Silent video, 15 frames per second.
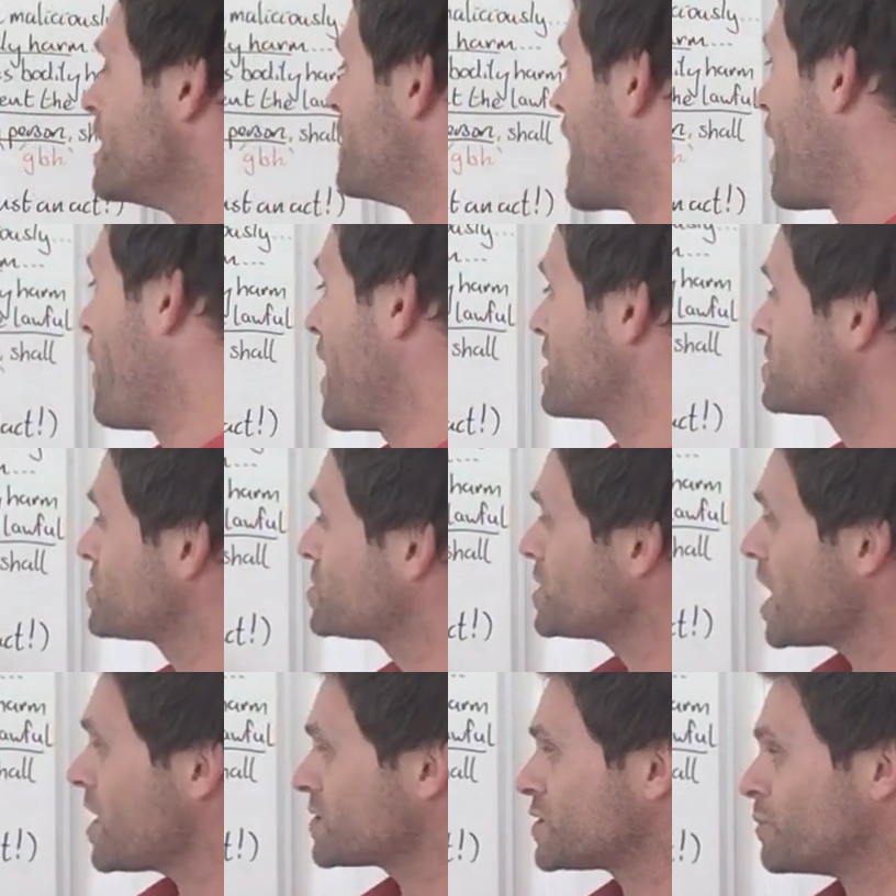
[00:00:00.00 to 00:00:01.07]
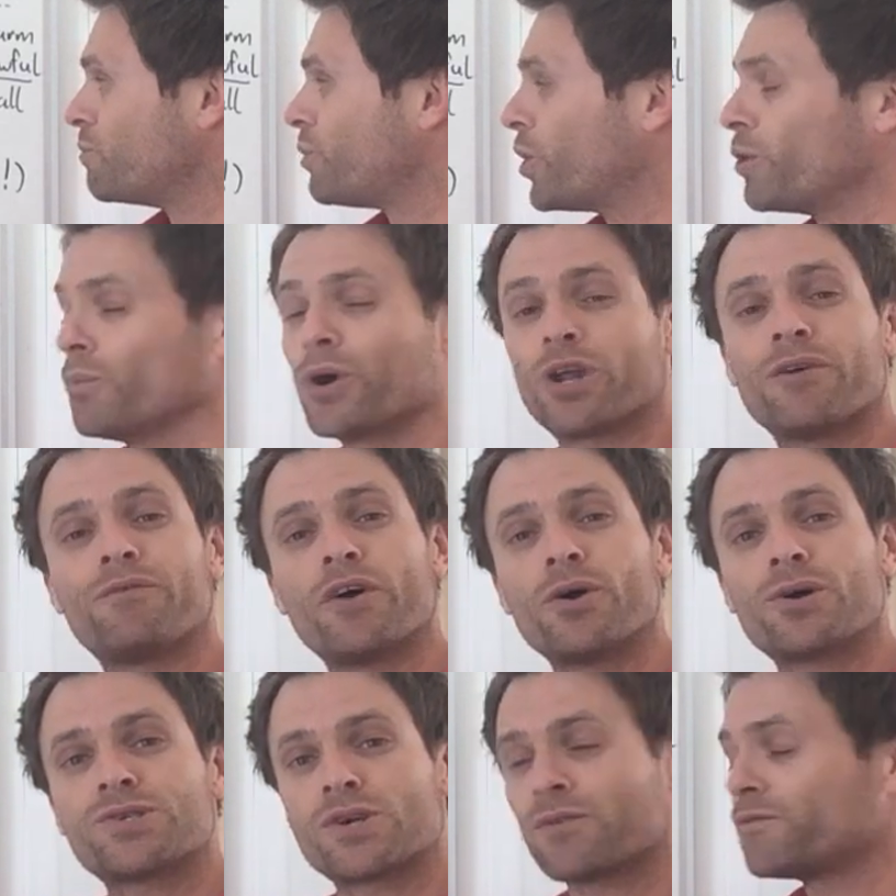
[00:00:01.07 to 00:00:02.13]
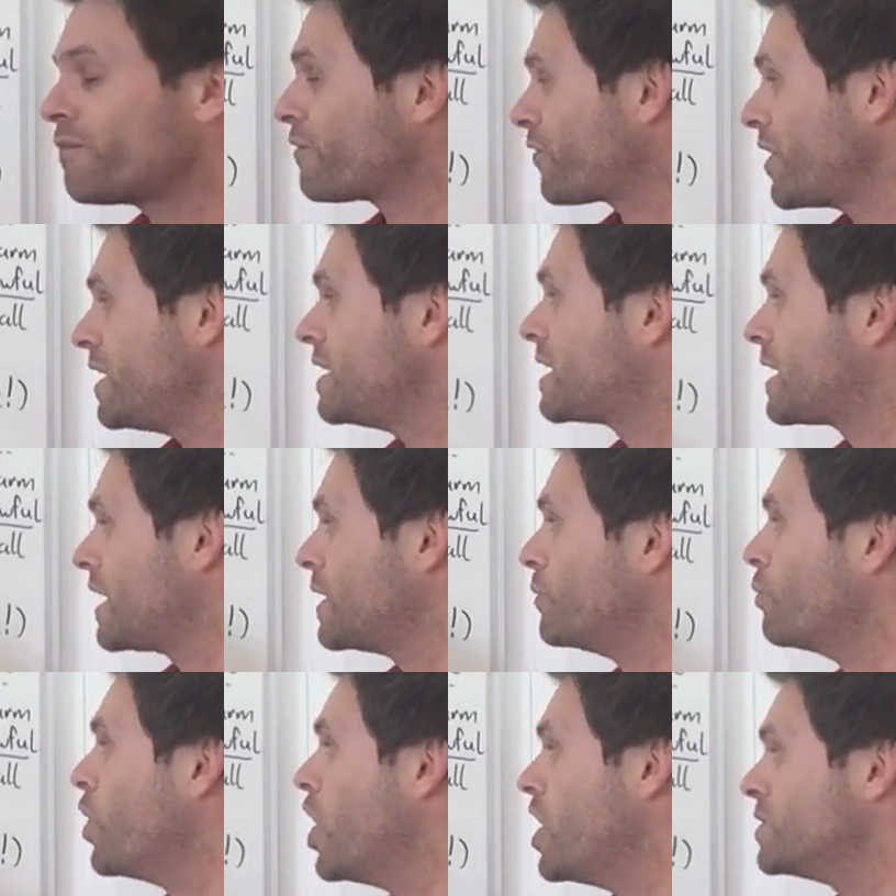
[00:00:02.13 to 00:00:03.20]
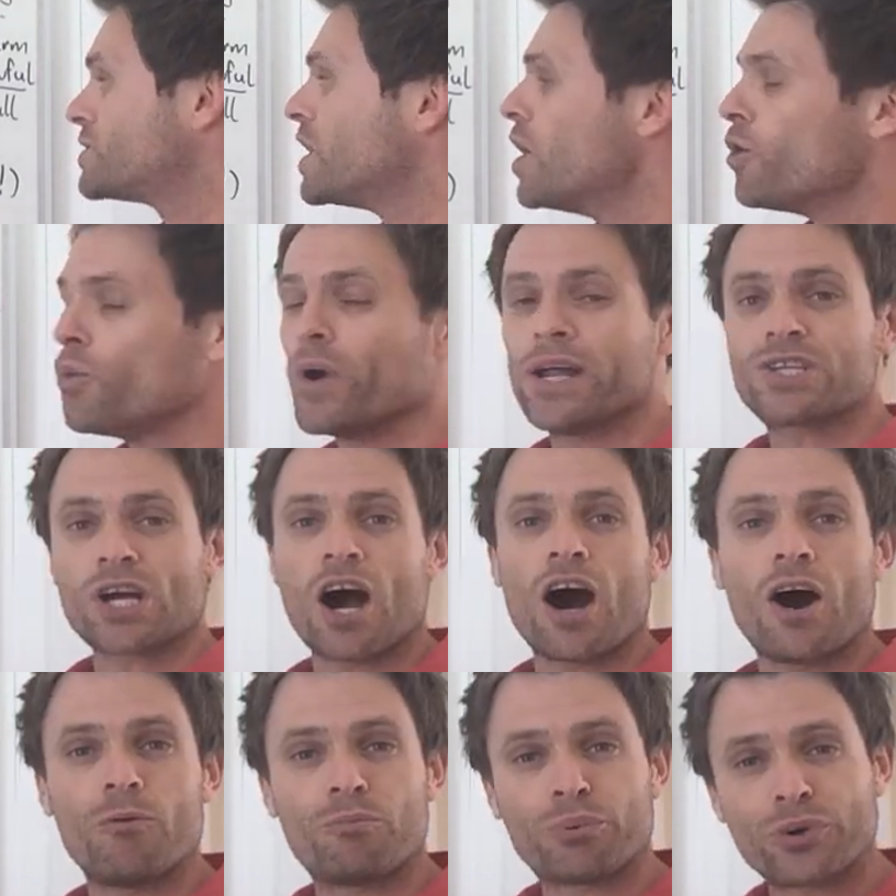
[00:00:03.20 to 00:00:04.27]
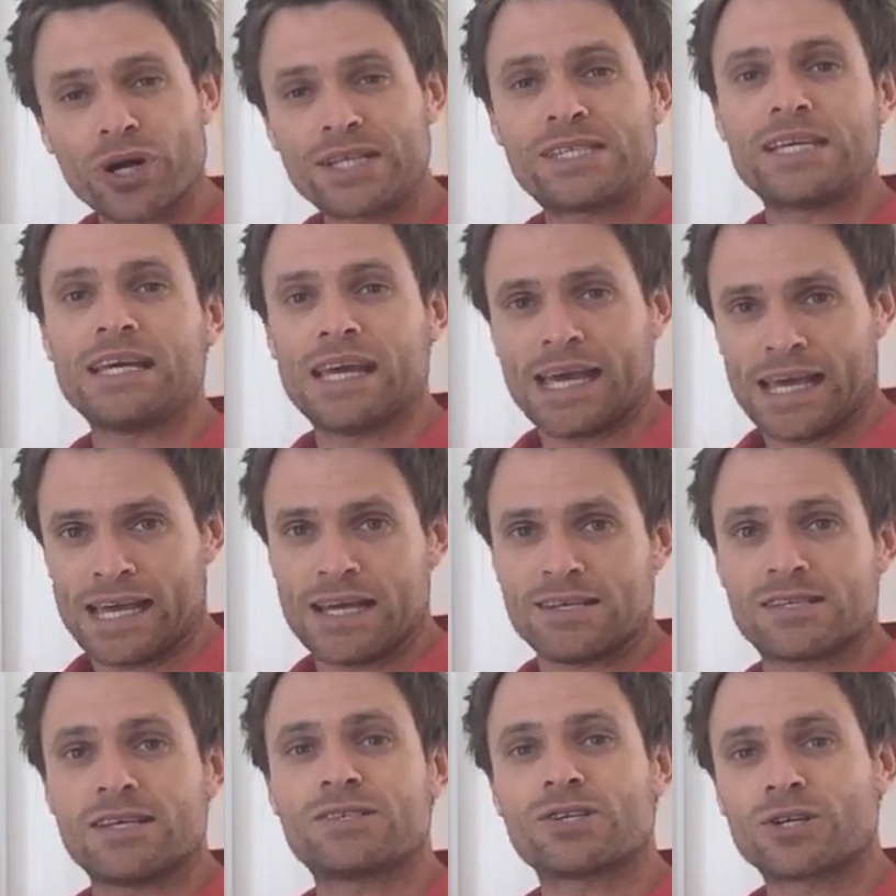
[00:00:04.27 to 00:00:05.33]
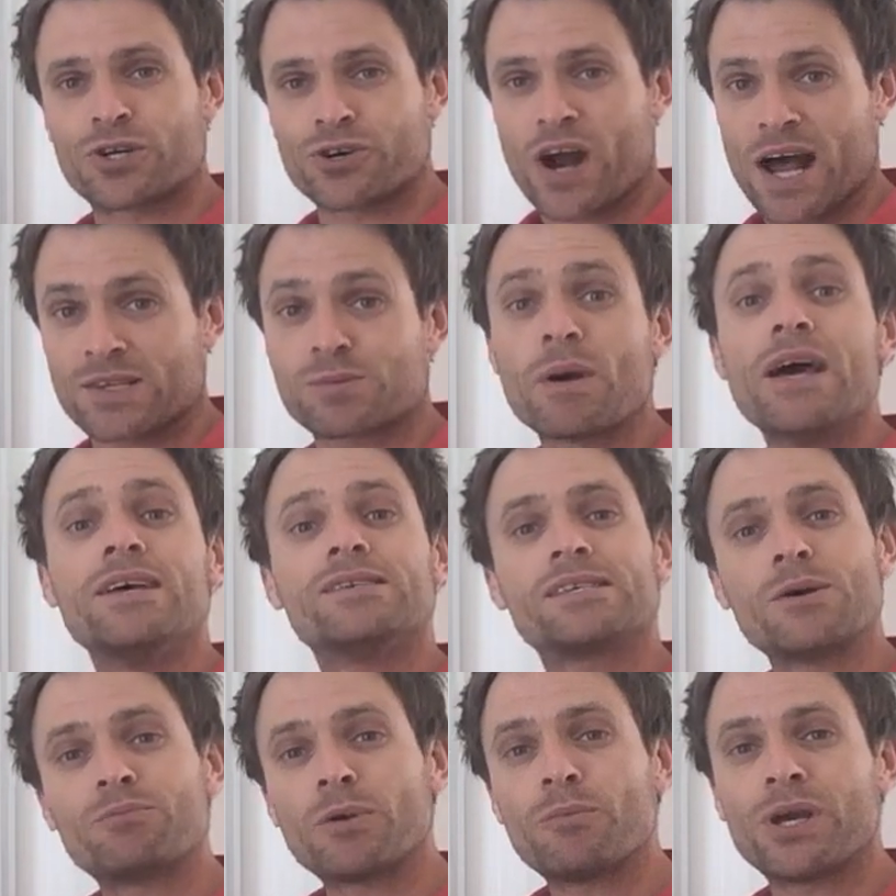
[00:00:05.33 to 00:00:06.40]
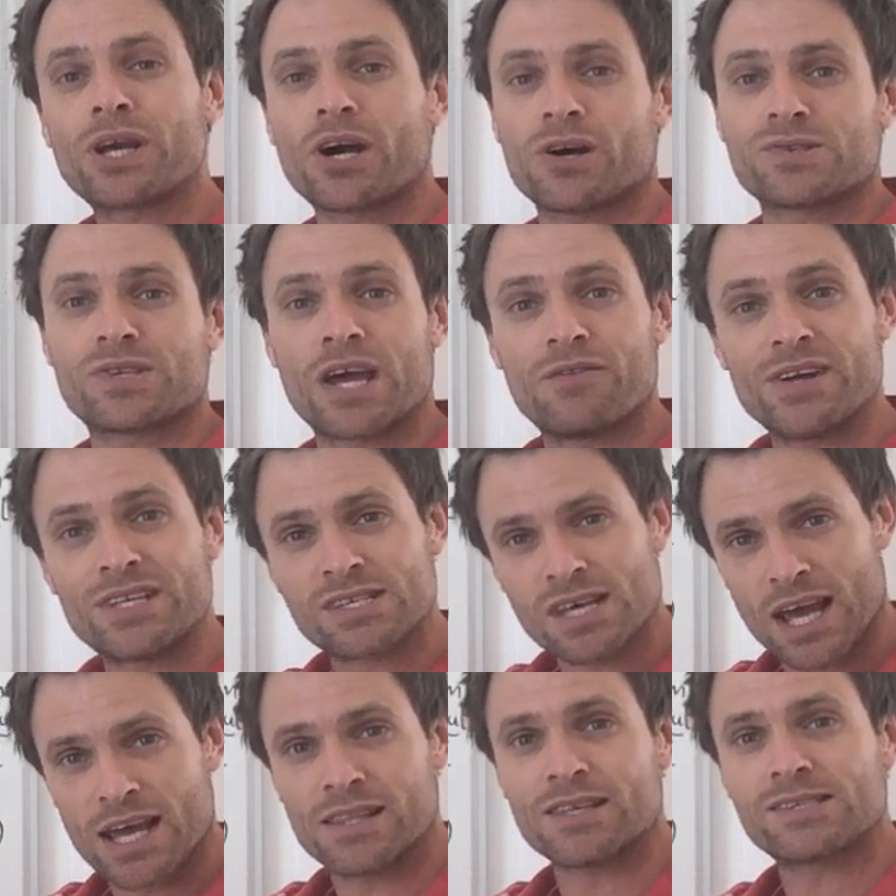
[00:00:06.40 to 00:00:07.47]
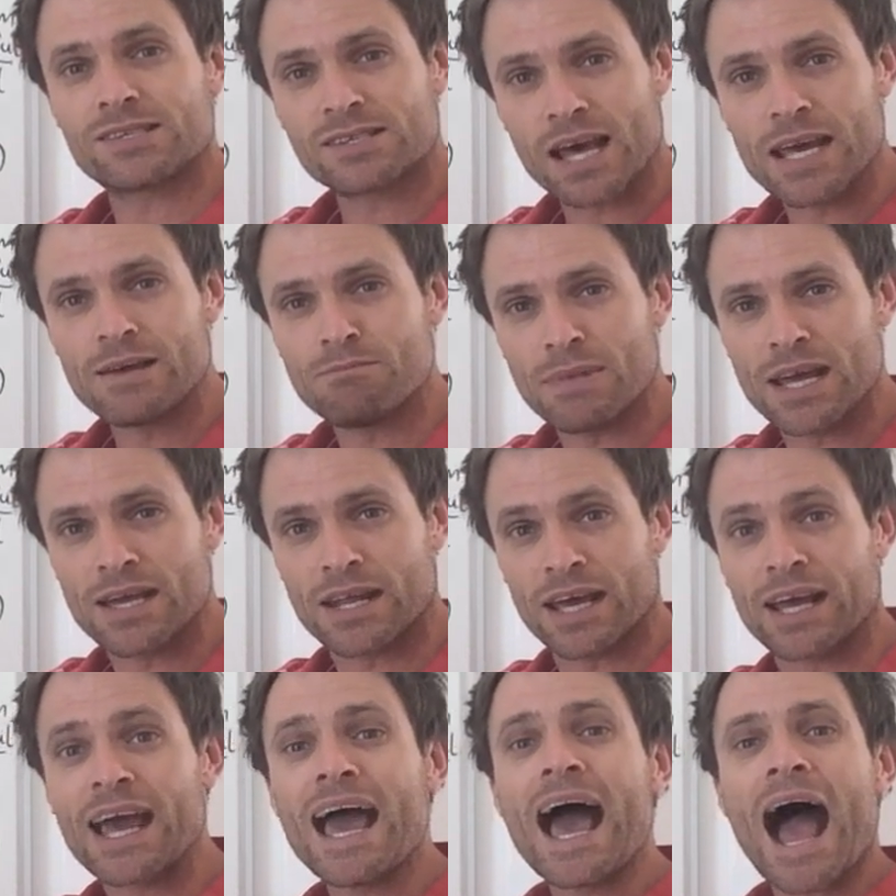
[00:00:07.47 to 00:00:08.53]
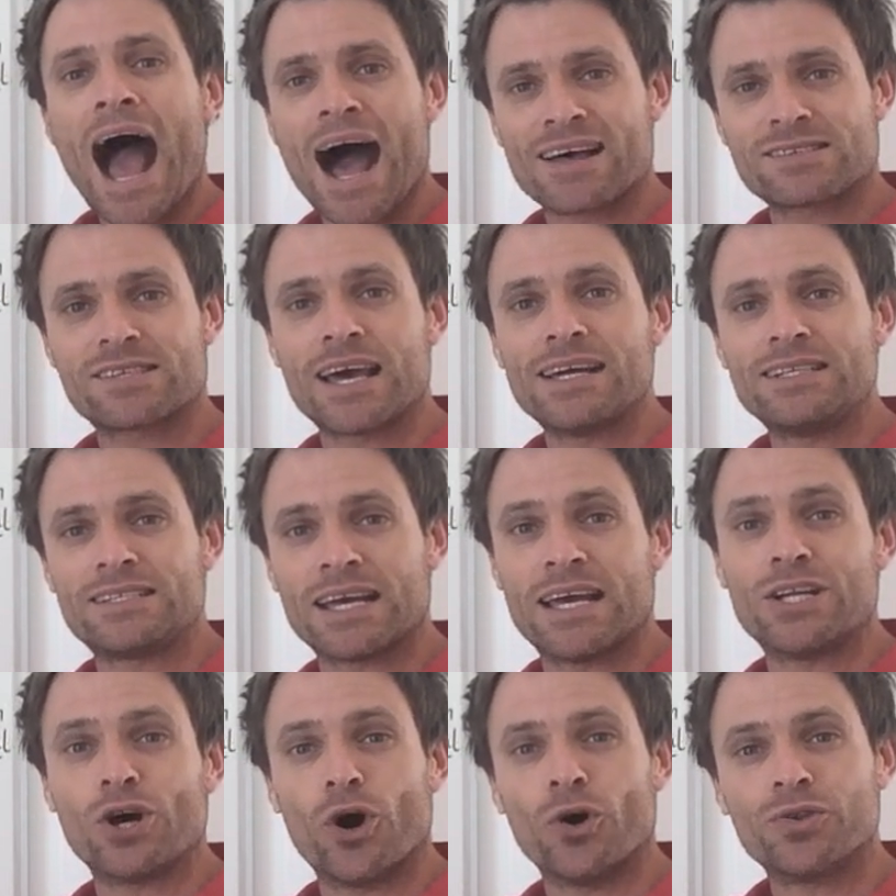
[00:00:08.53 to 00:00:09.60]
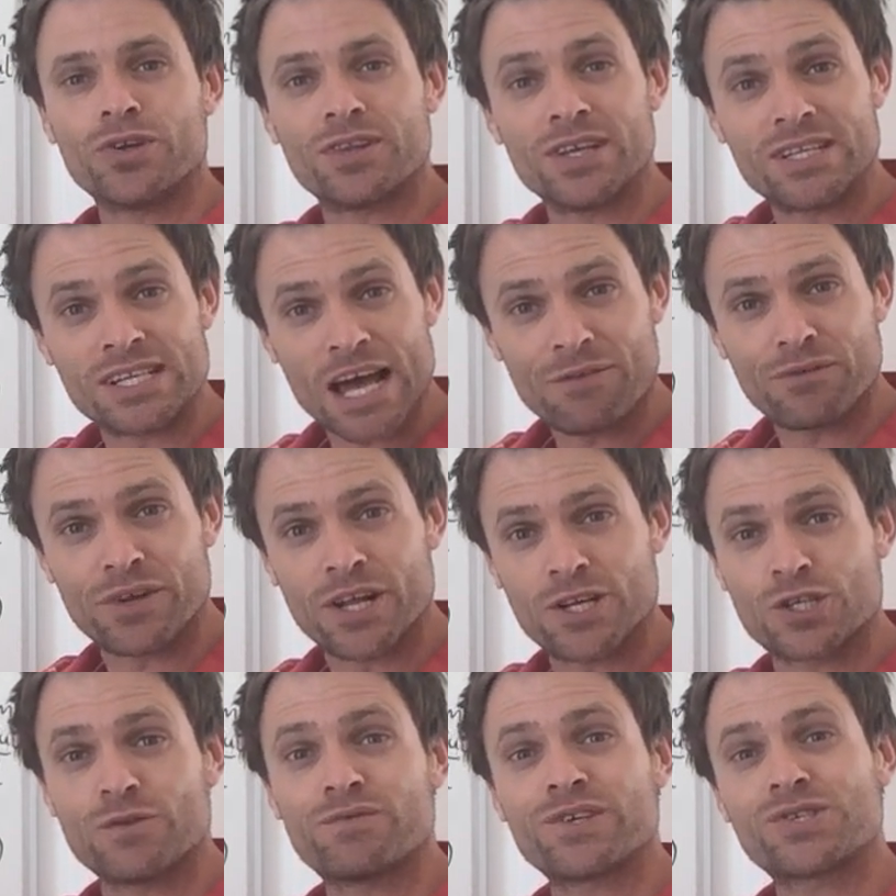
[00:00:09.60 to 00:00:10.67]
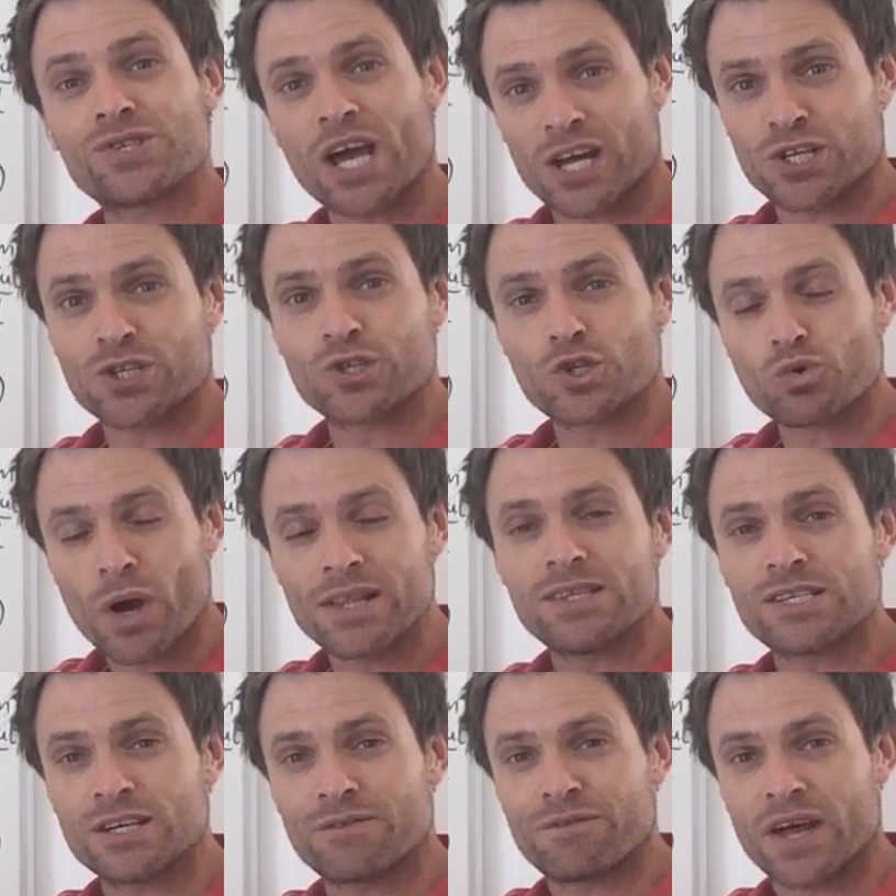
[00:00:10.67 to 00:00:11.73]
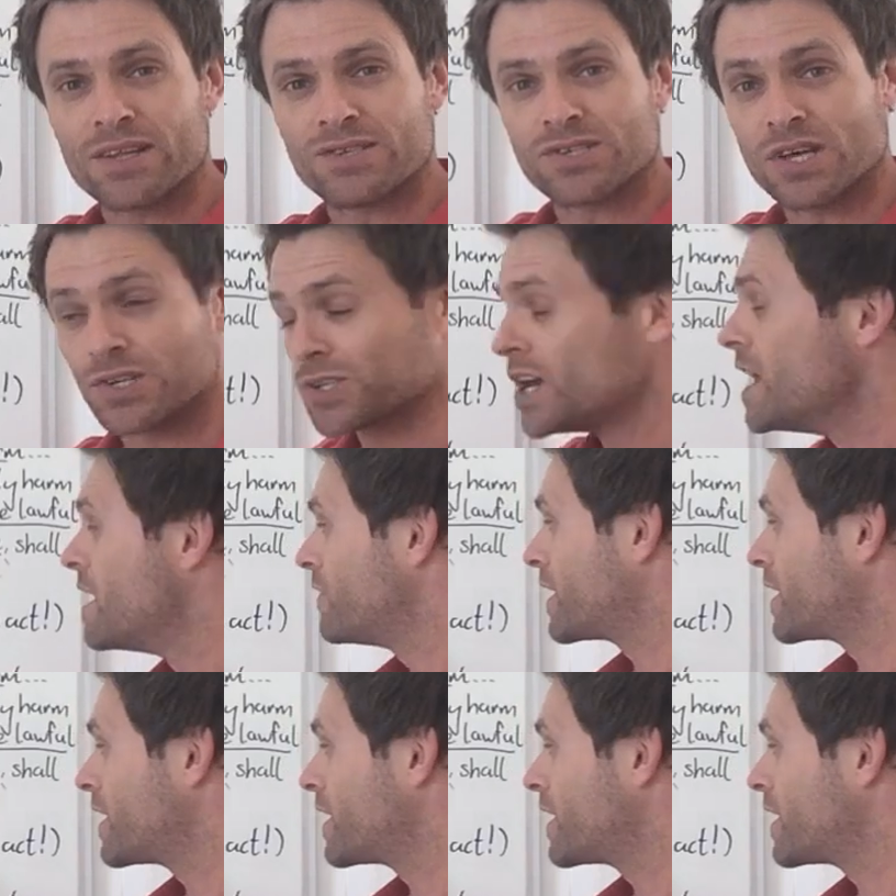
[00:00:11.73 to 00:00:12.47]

Now, as a starting point, we're going to focus on three key words which are pretty easy to grasp, simply because they retain the same meaning as they did under the definition for Section 20 offences.